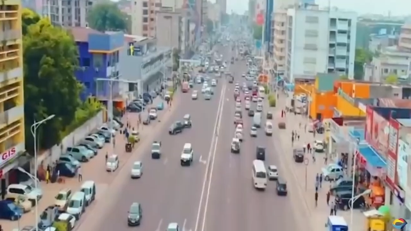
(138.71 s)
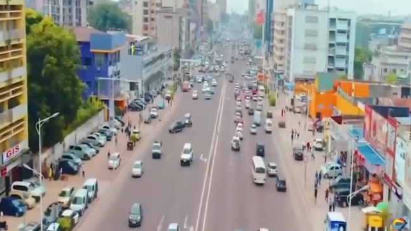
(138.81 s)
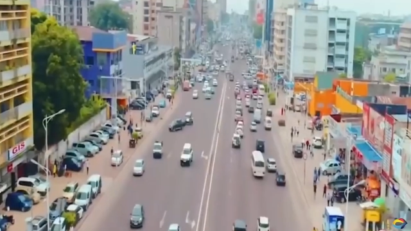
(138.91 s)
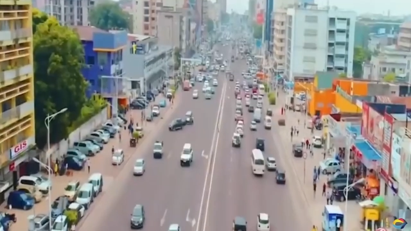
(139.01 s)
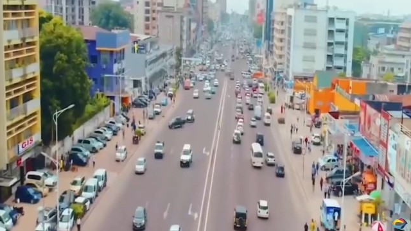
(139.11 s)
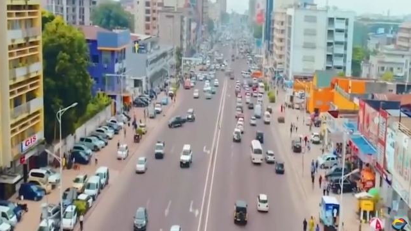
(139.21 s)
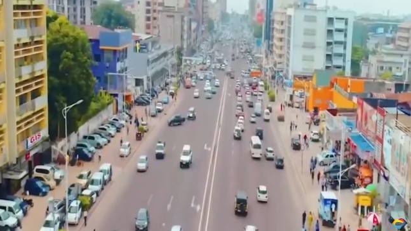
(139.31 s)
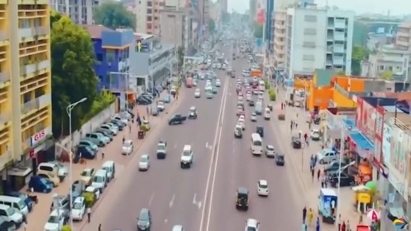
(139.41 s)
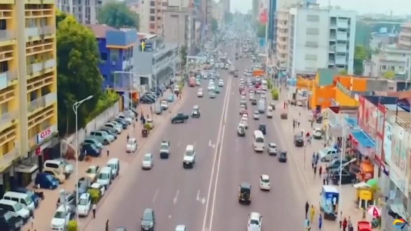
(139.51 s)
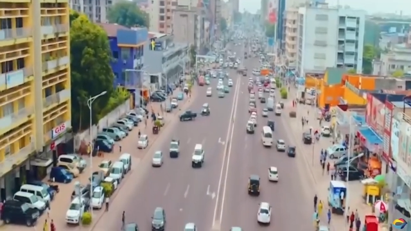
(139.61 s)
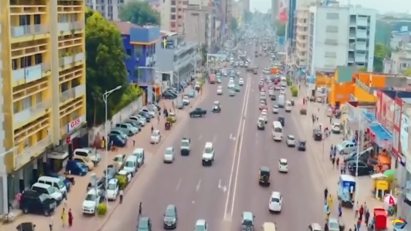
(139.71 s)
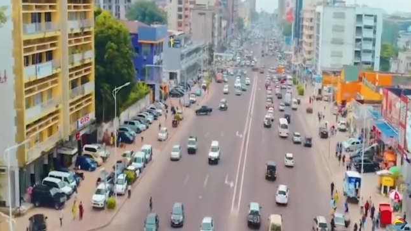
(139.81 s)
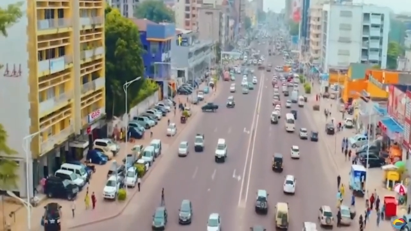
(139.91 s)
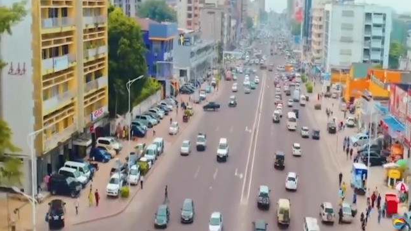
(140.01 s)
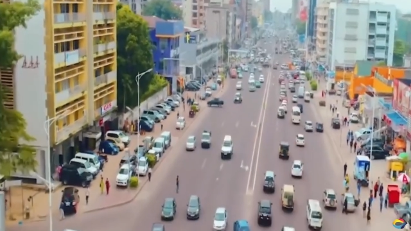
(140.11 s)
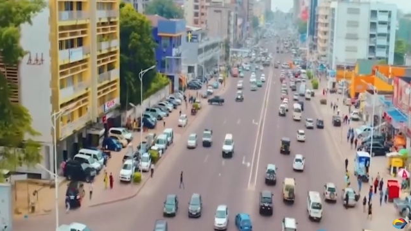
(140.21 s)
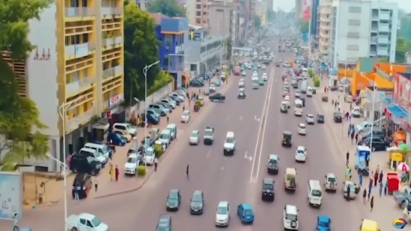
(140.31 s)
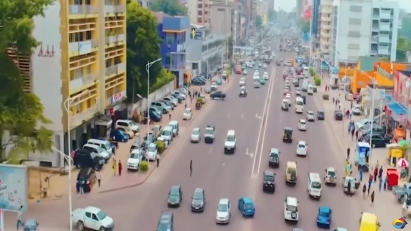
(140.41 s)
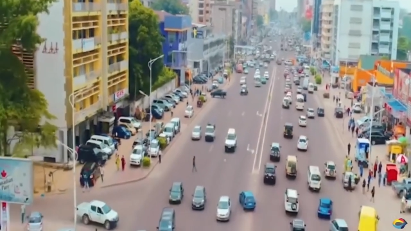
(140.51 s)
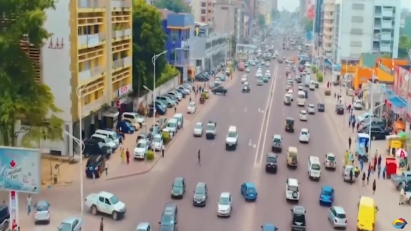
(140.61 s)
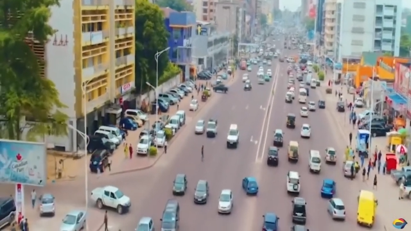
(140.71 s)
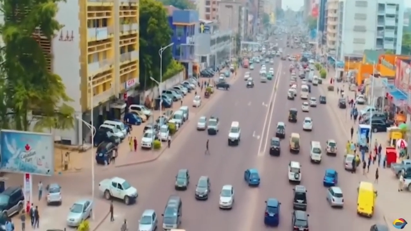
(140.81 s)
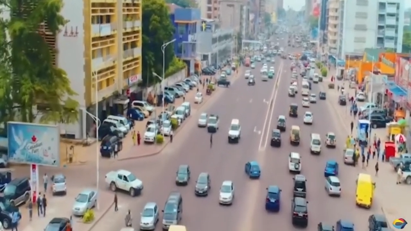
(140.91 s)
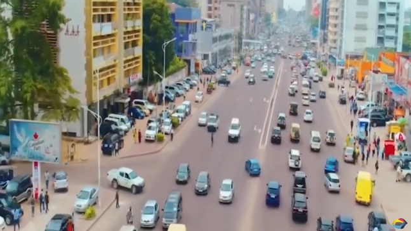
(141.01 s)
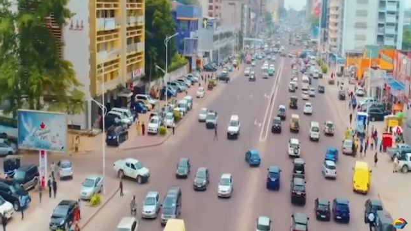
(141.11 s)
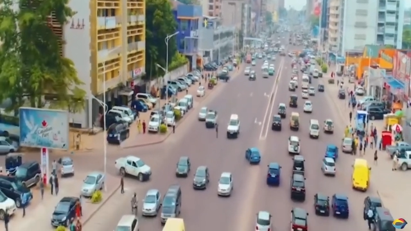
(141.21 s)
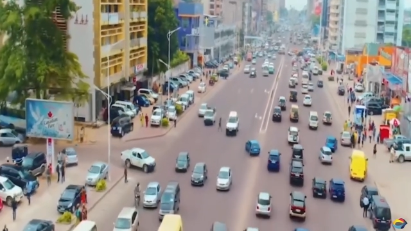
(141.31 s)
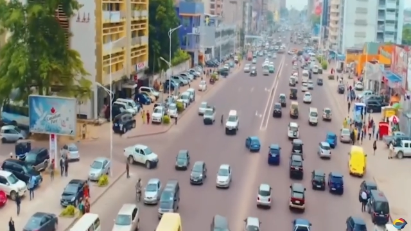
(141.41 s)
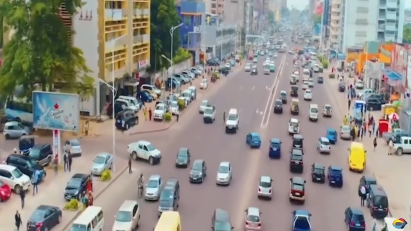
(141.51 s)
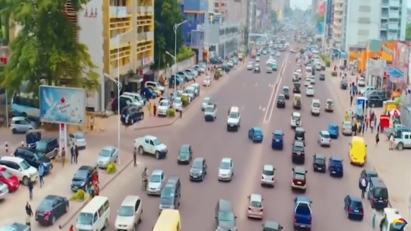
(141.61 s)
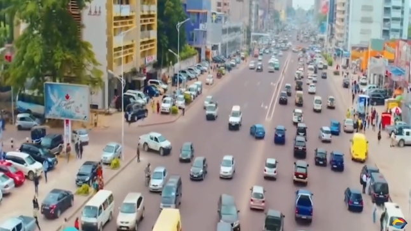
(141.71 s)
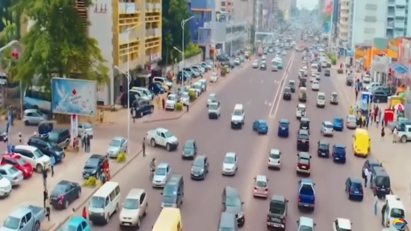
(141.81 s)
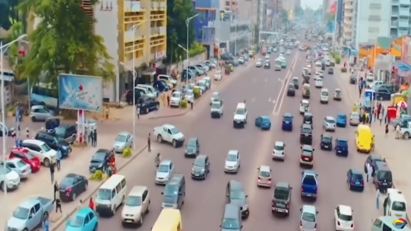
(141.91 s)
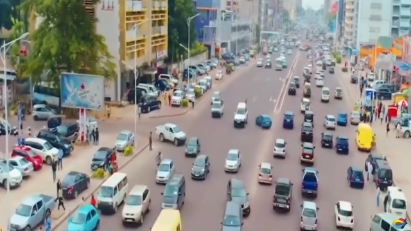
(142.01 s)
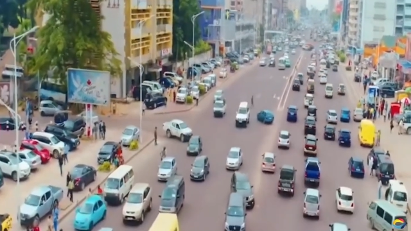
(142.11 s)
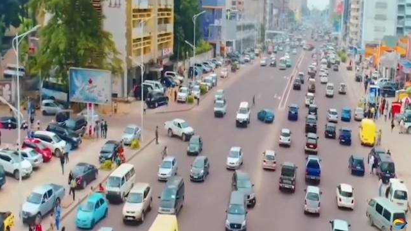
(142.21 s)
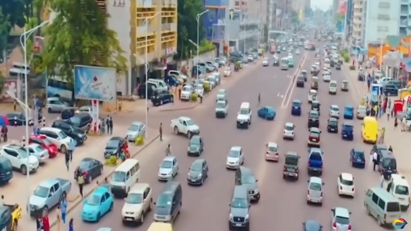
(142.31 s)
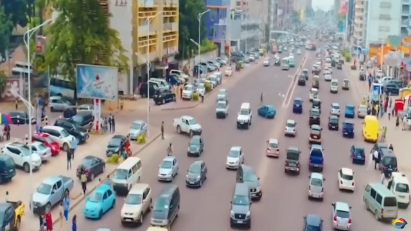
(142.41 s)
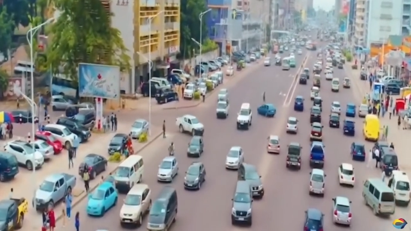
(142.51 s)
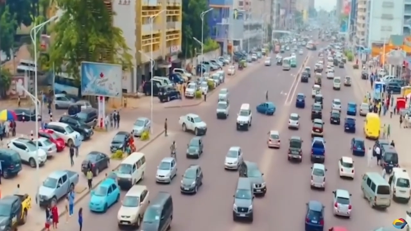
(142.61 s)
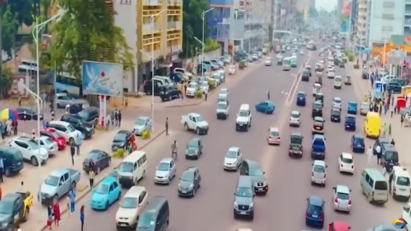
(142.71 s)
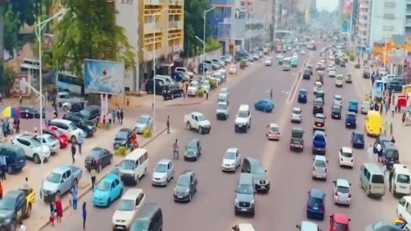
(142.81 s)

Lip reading: [unreadable: no face in view]